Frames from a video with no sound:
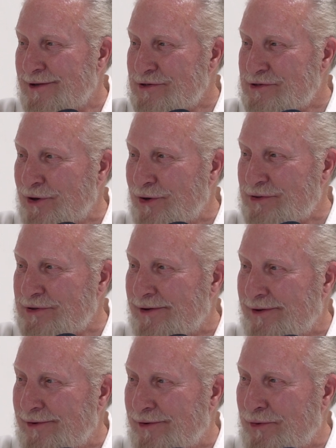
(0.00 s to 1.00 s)
So it
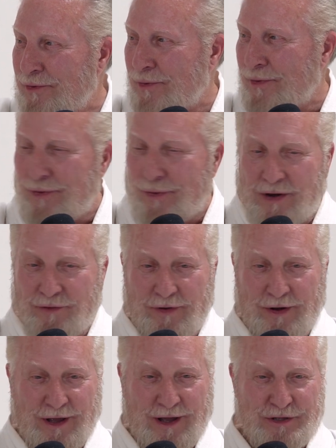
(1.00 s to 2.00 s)
was quite a
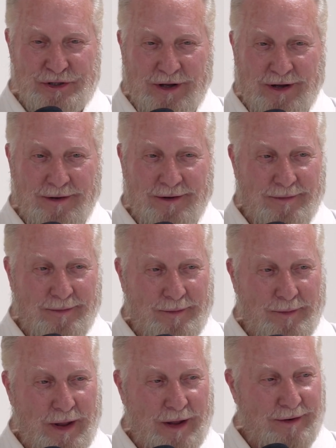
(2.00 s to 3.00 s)
variation
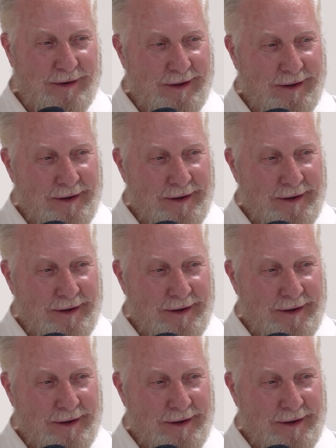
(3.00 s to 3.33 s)
in